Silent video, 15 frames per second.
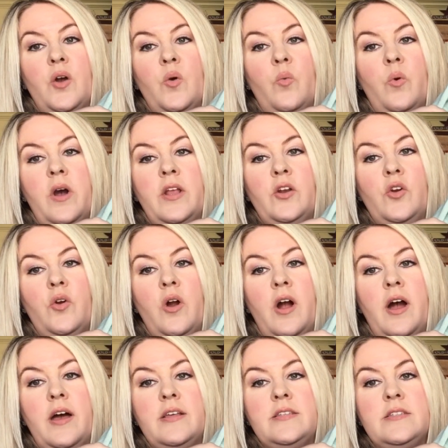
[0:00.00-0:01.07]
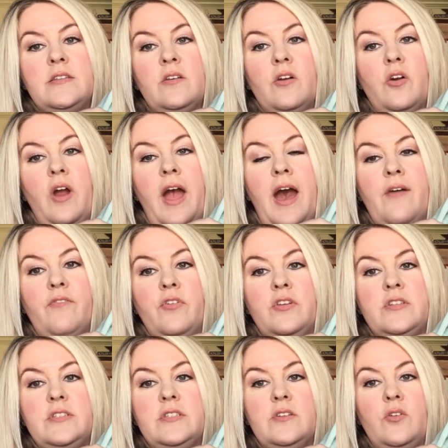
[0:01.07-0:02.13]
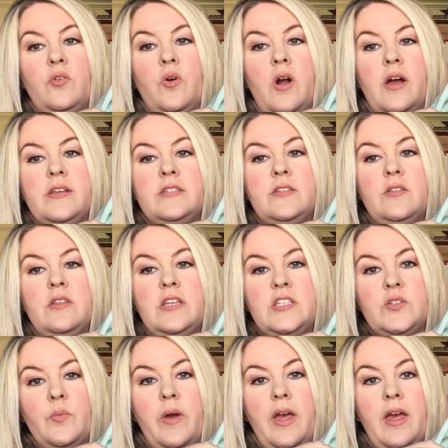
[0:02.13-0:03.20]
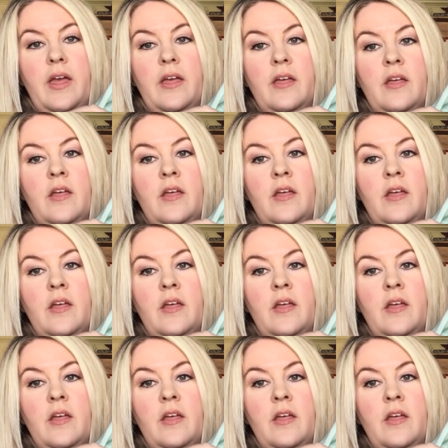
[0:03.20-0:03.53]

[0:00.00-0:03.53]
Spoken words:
one cross or half a cross this way